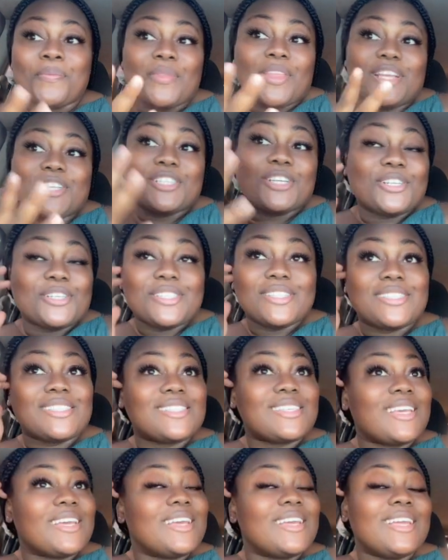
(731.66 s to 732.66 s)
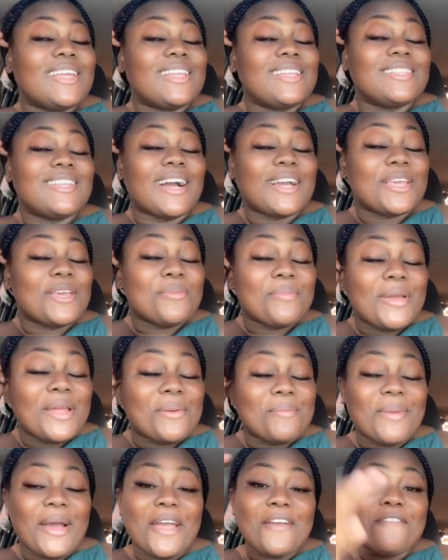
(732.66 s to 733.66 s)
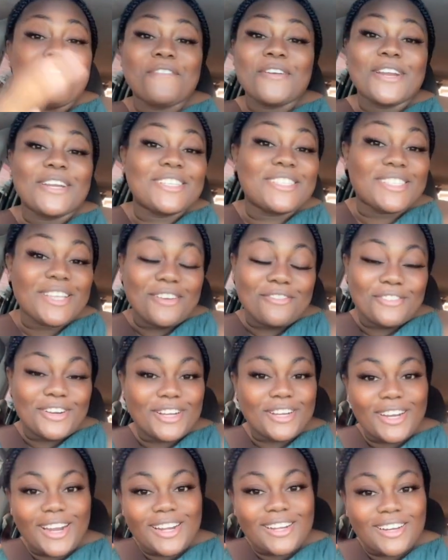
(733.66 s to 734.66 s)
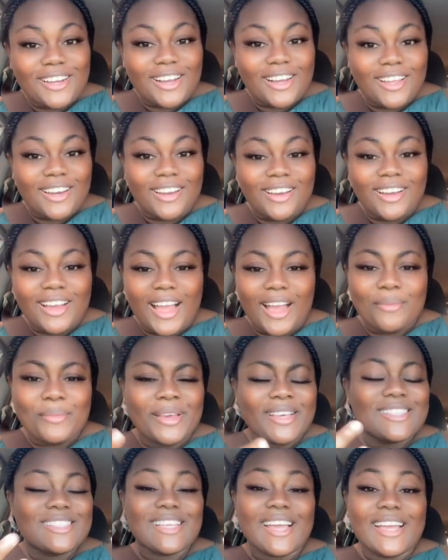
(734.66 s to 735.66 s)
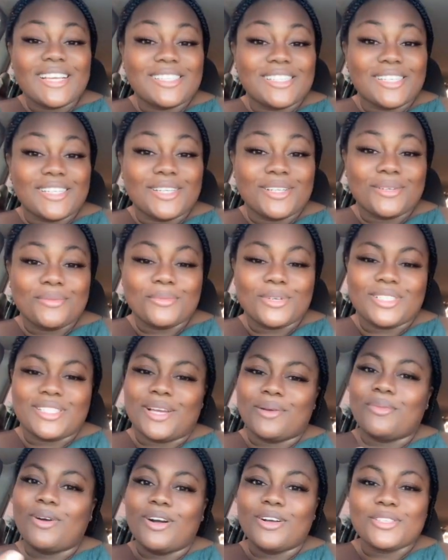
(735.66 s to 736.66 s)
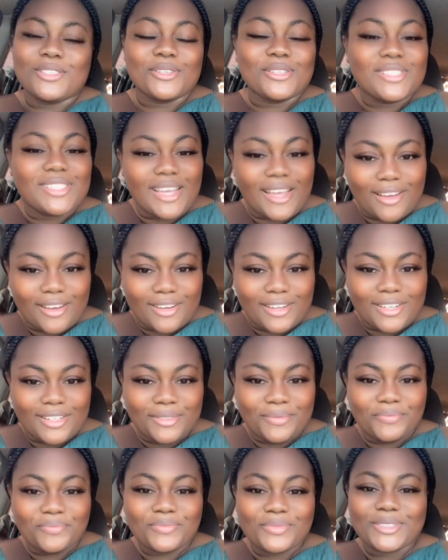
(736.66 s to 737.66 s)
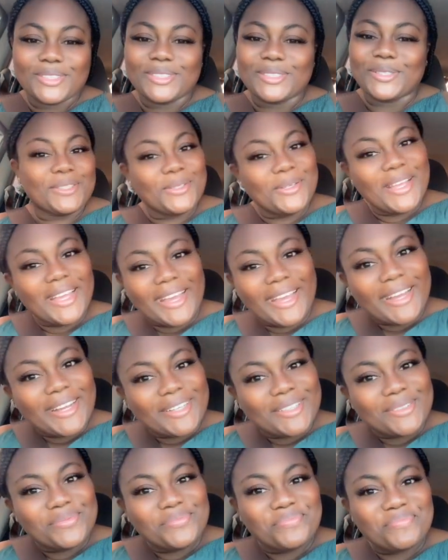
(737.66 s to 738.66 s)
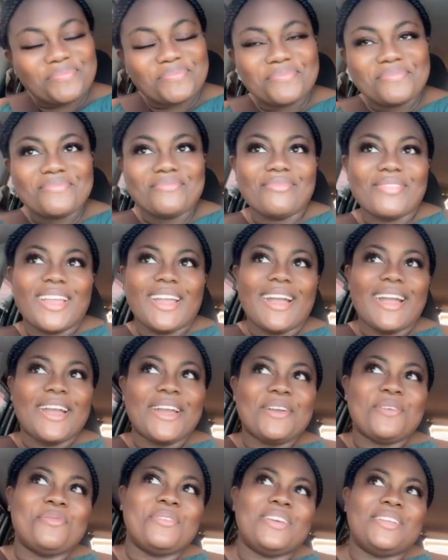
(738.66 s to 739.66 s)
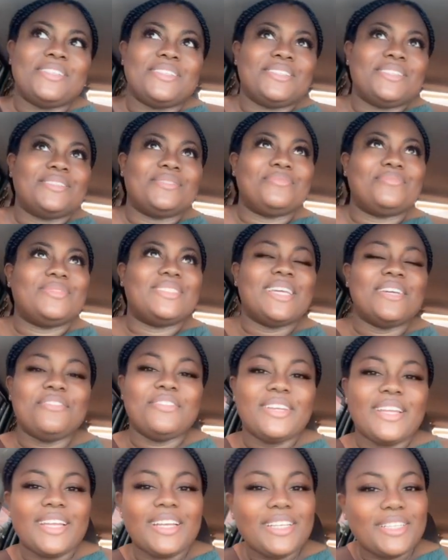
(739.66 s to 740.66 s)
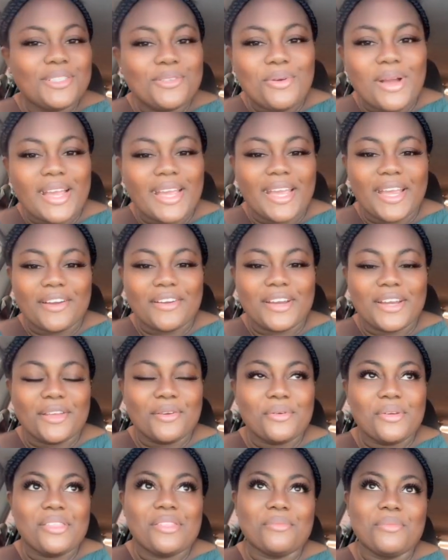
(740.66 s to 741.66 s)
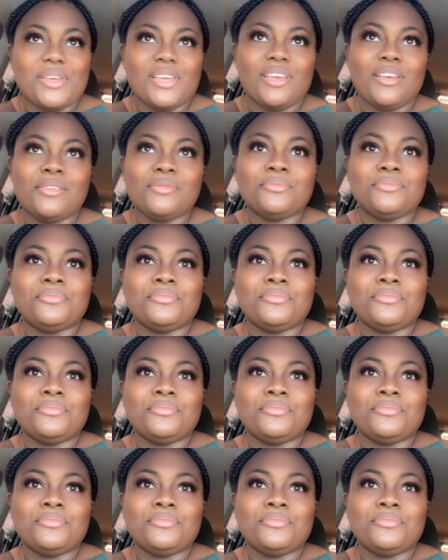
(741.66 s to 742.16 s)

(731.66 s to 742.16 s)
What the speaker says: just document my first ever Grand Gala. I'm excited, but I'm also tired. So yeah, I will definitely do a get ready with me